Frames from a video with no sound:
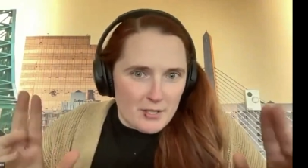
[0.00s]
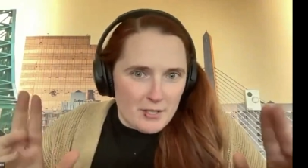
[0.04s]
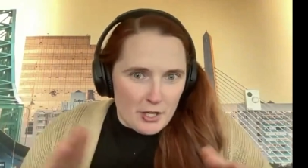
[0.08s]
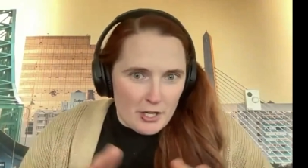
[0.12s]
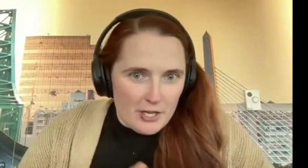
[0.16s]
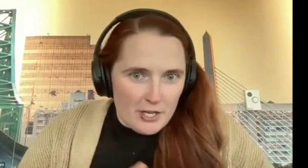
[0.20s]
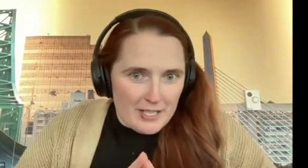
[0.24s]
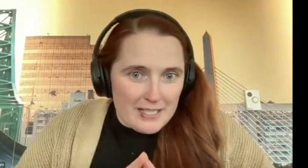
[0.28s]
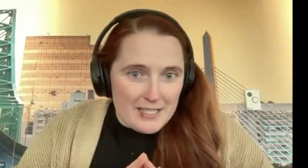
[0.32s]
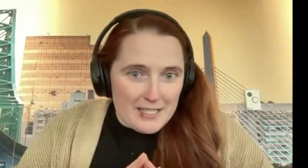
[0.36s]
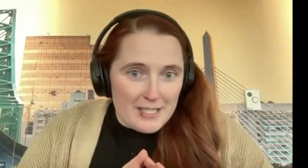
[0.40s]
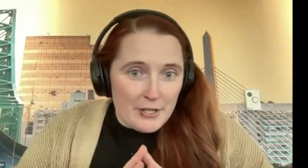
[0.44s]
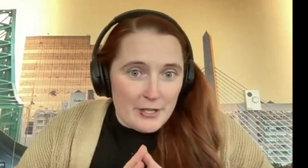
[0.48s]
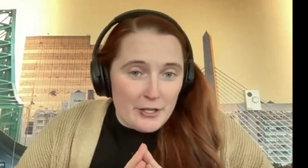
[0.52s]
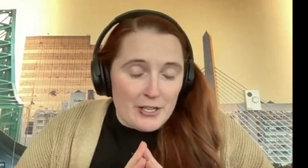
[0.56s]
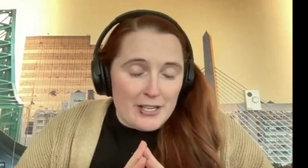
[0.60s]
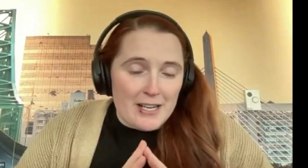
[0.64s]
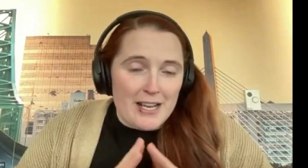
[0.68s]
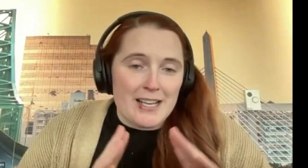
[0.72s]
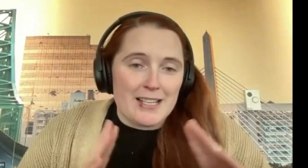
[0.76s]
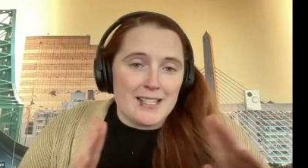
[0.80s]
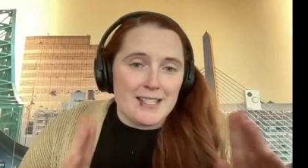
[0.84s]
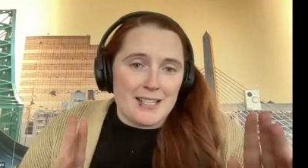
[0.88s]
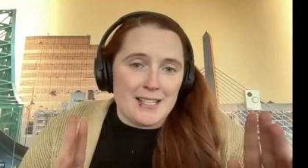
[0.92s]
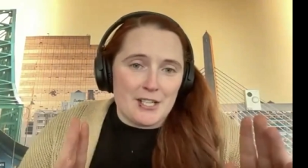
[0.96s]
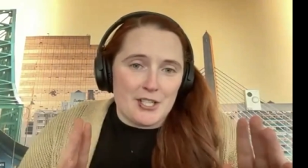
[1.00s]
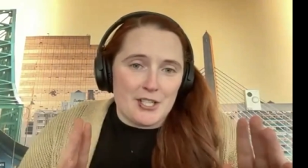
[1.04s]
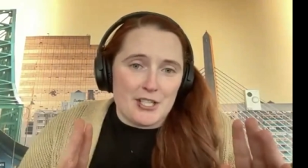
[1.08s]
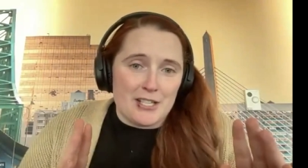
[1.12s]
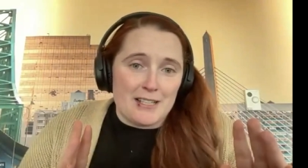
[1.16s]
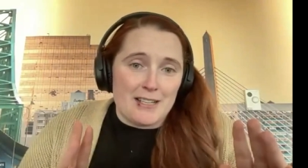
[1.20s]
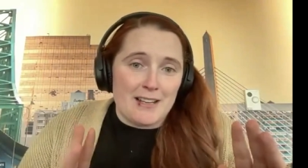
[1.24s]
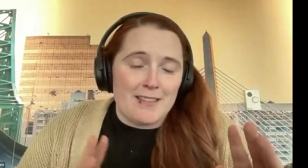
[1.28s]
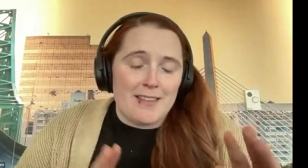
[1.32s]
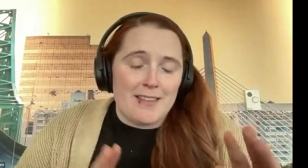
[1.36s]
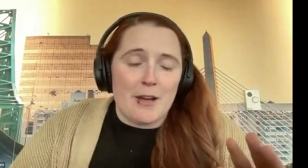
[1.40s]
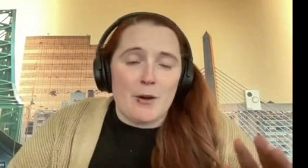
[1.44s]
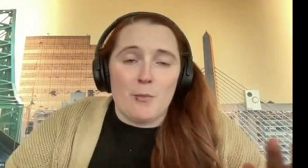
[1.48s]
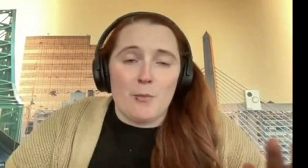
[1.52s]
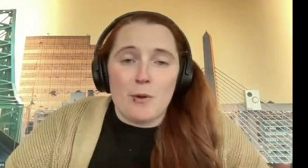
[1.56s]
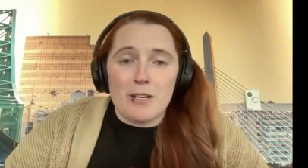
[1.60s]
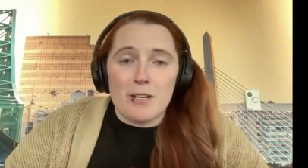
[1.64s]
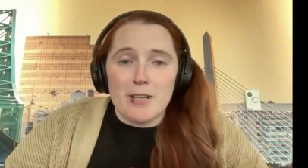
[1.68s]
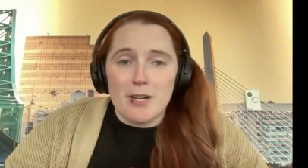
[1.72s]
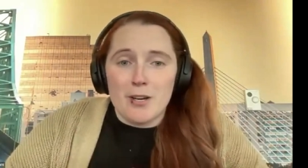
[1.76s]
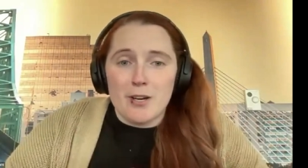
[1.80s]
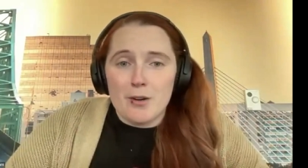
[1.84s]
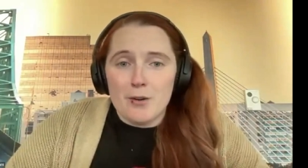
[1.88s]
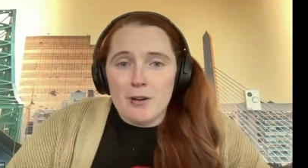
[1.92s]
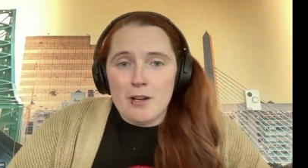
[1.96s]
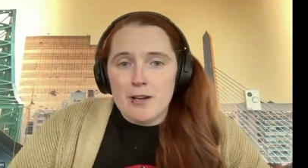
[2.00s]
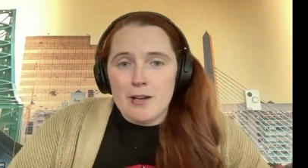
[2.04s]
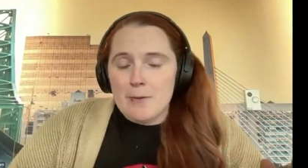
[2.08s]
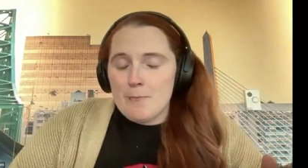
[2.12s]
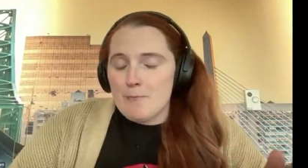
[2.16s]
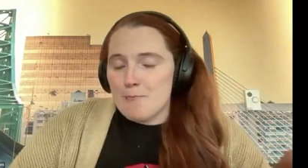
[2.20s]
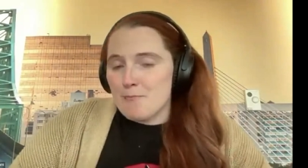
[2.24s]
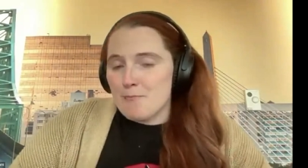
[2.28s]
are considered a session. That window,